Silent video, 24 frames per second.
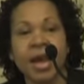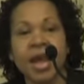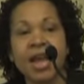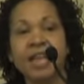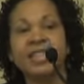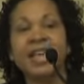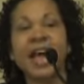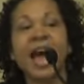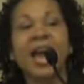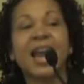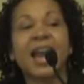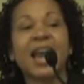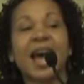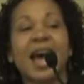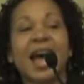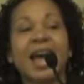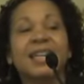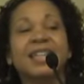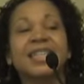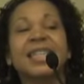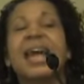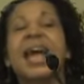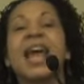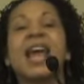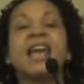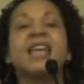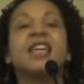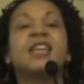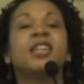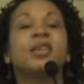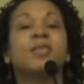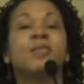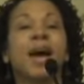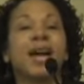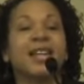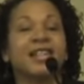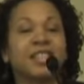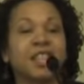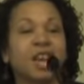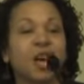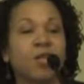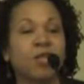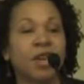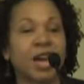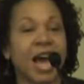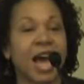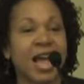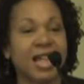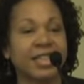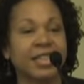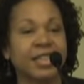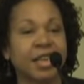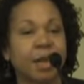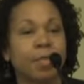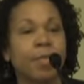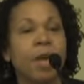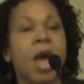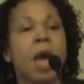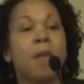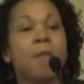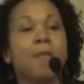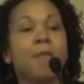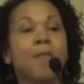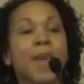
is that I attain to my self concept